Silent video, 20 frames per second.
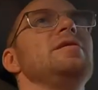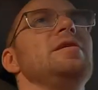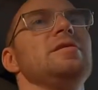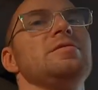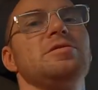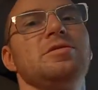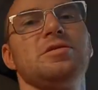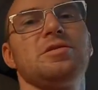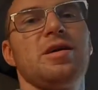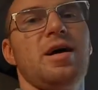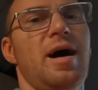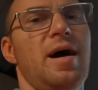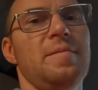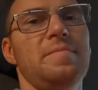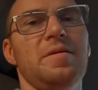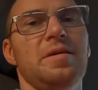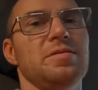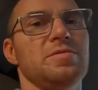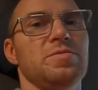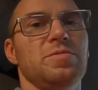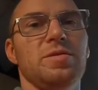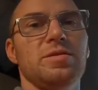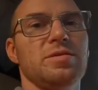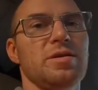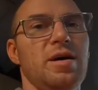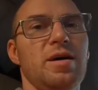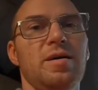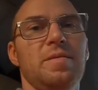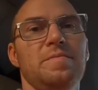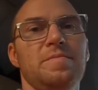like, just comment, what's
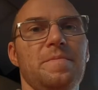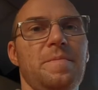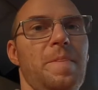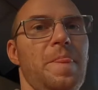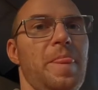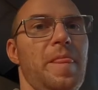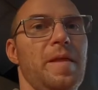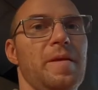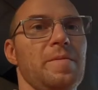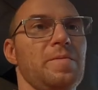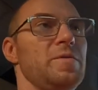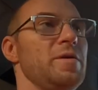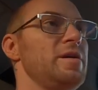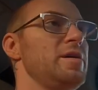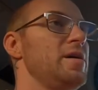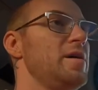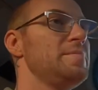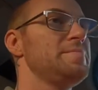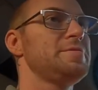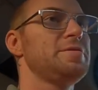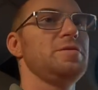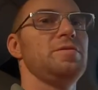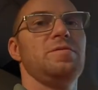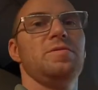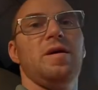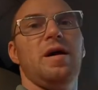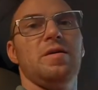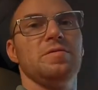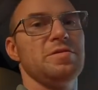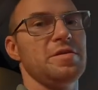up? What are you up
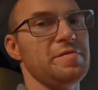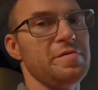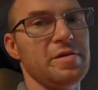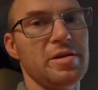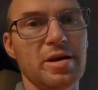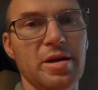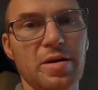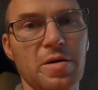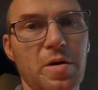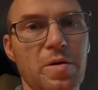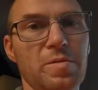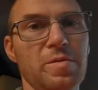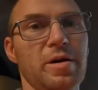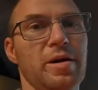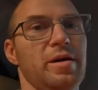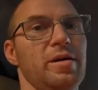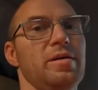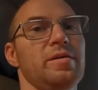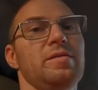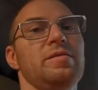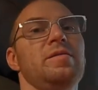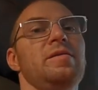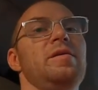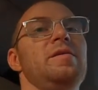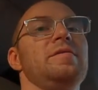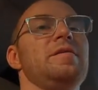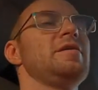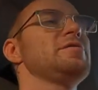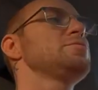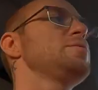to? How's everything
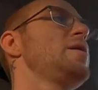going? That's